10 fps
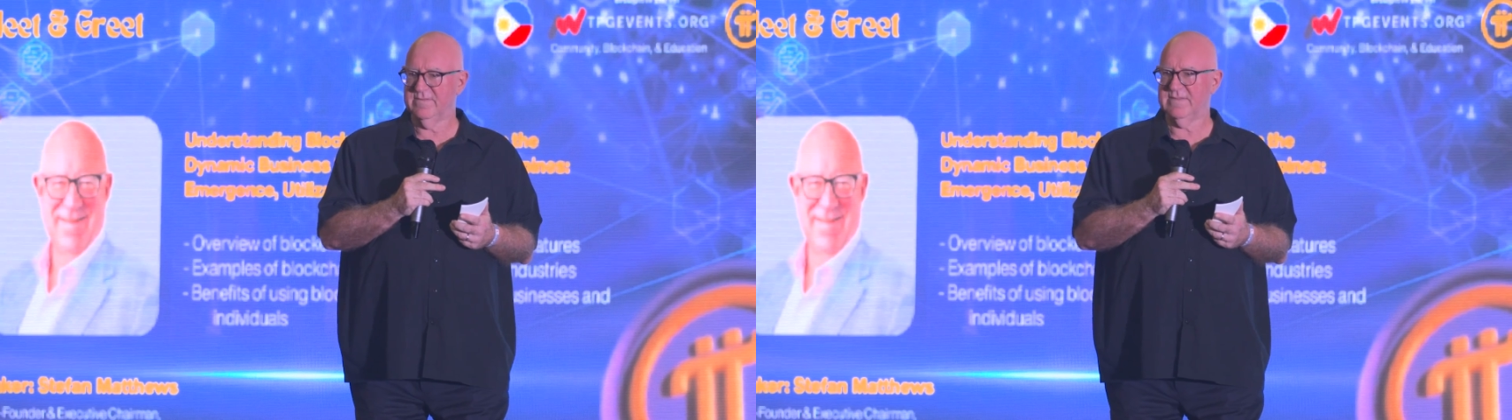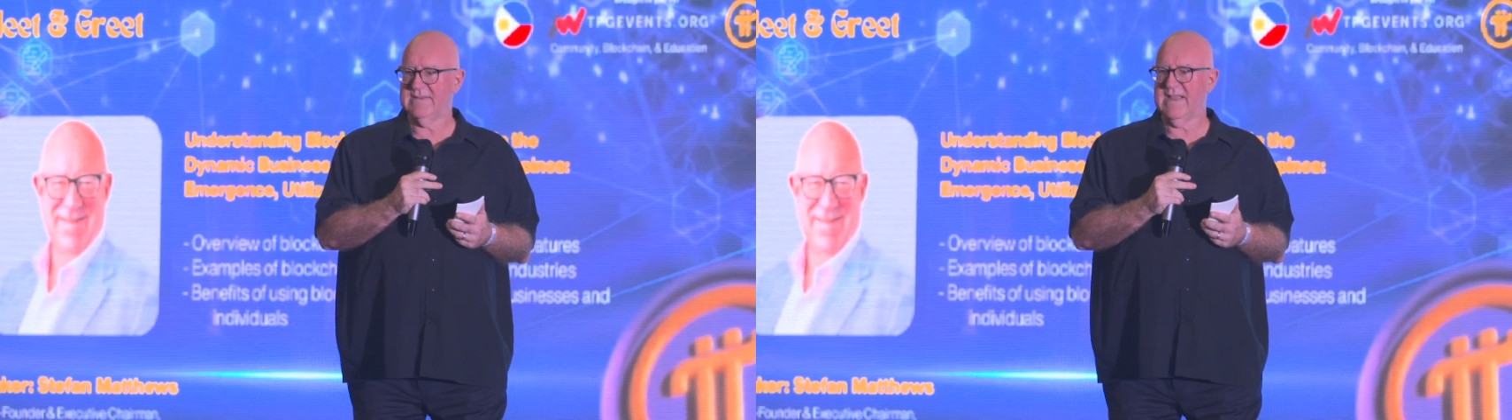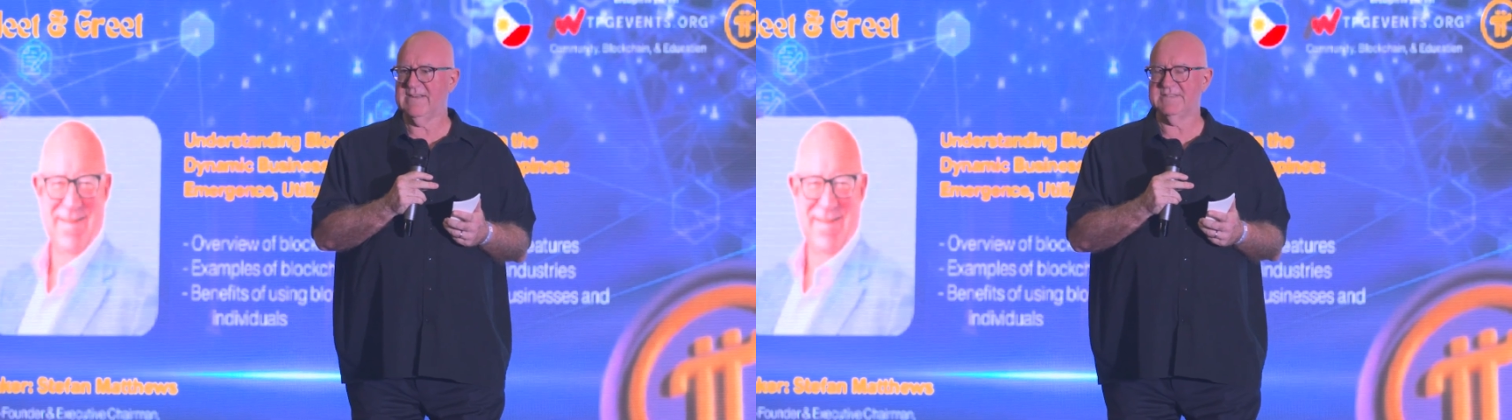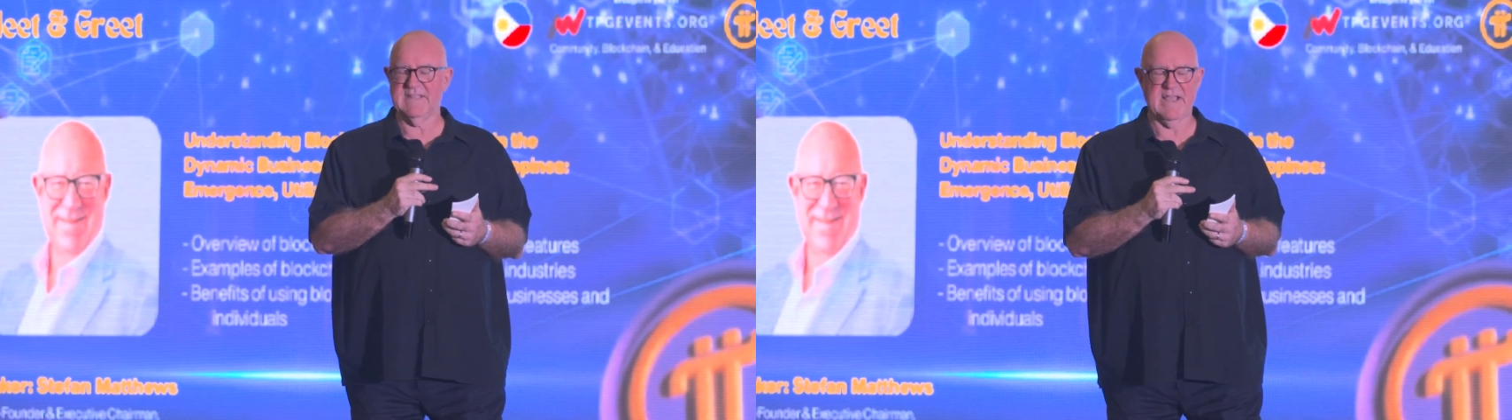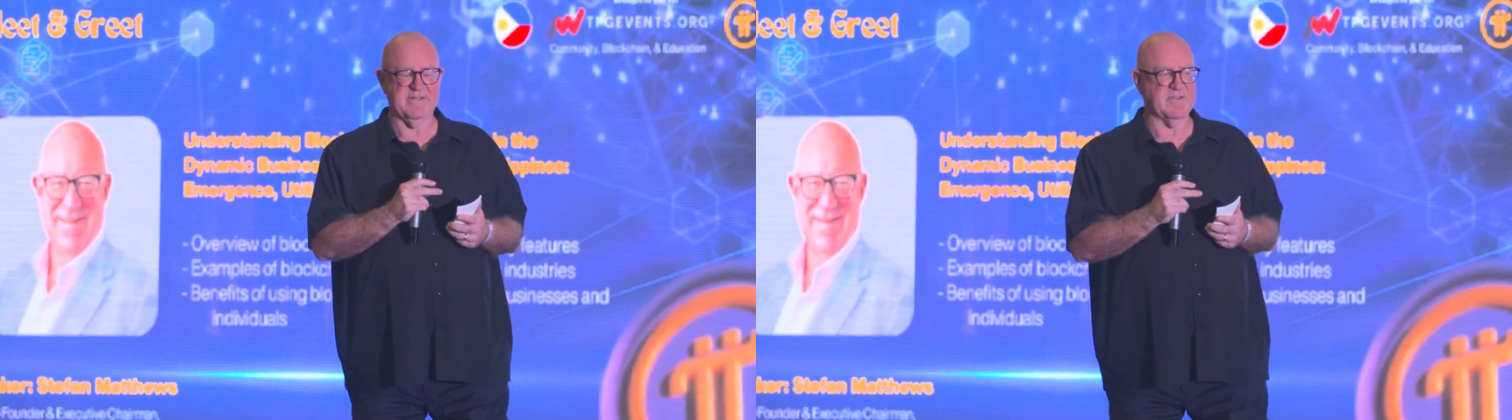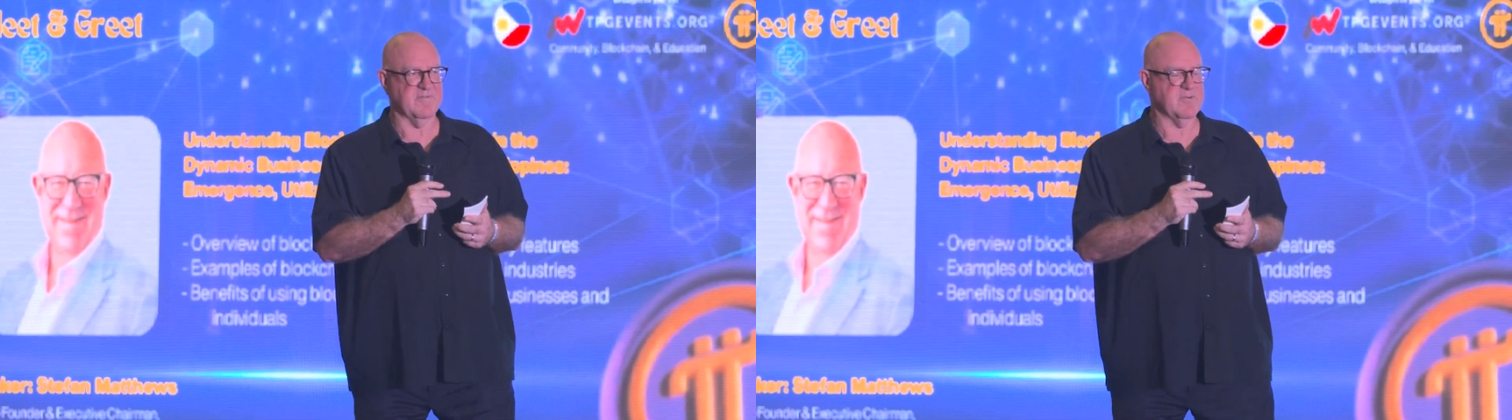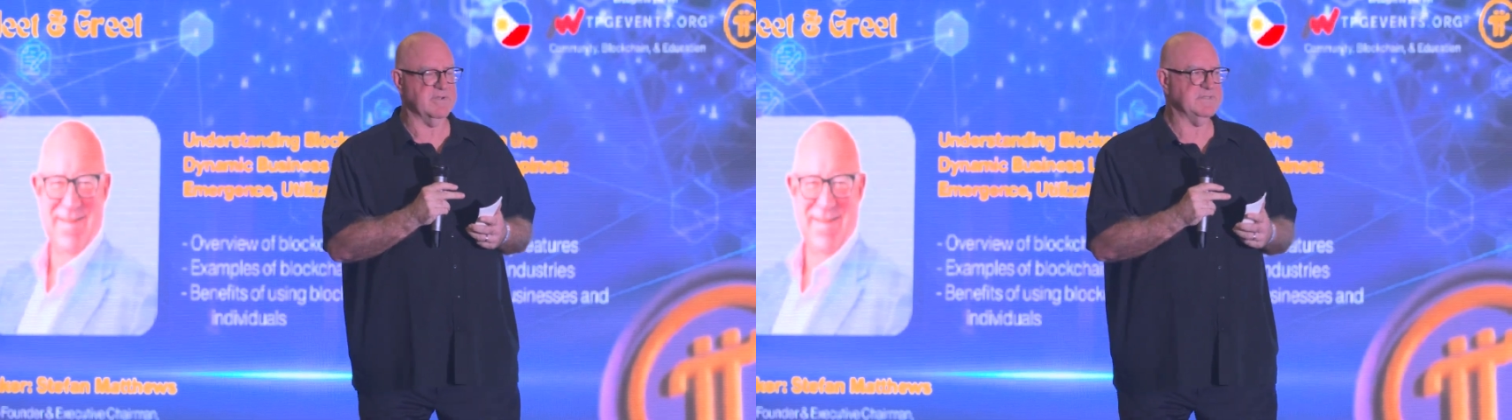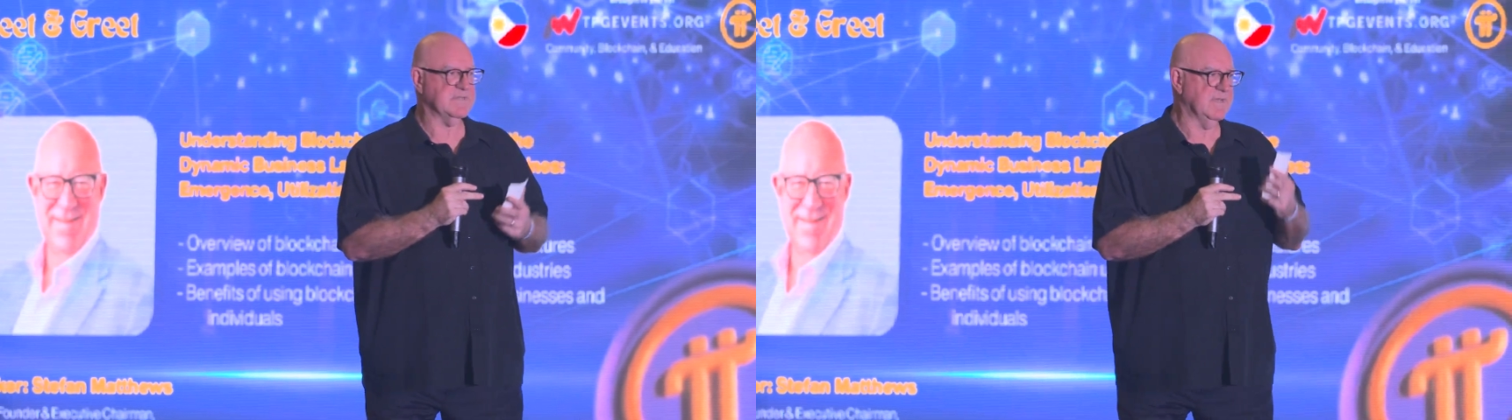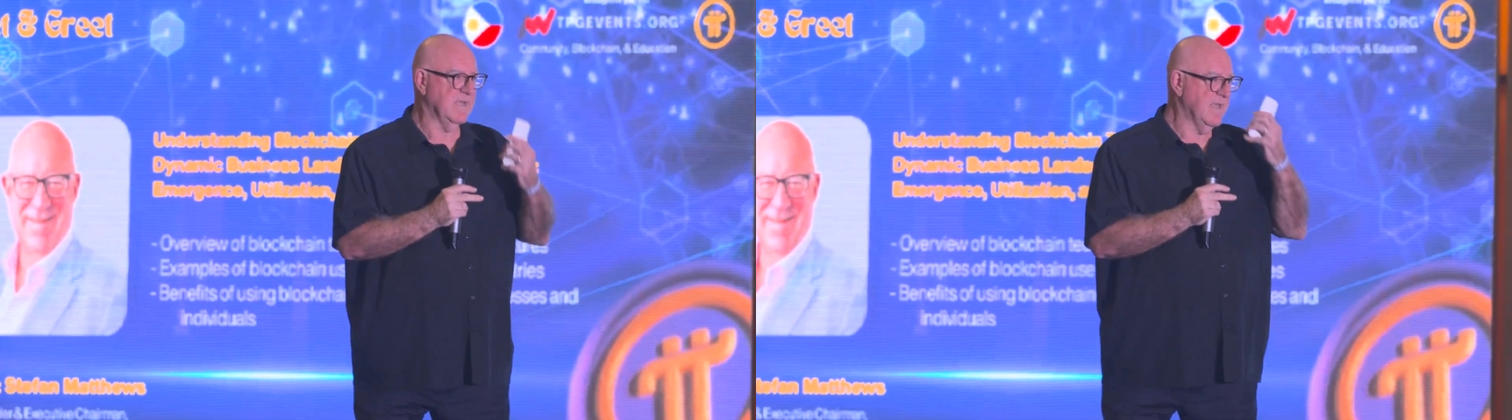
The date is the 8th of August.